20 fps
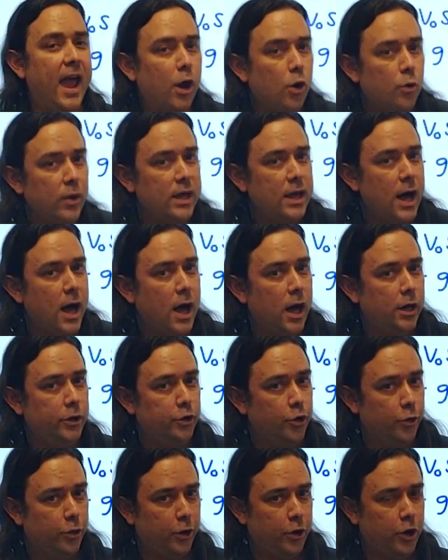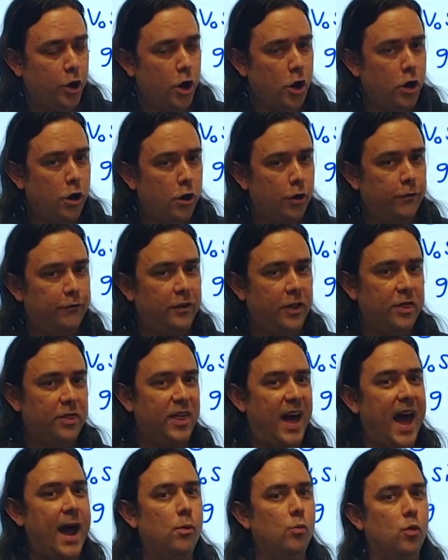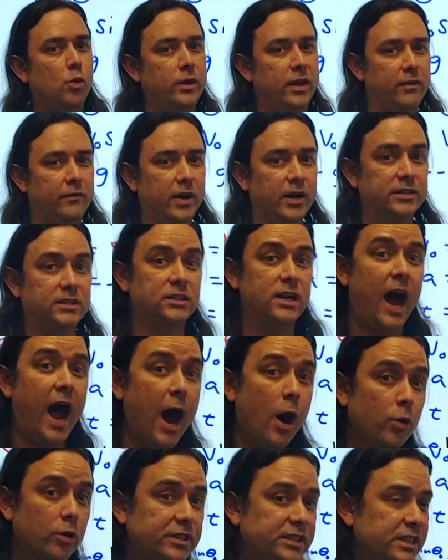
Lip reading: area under the curve, that will give us our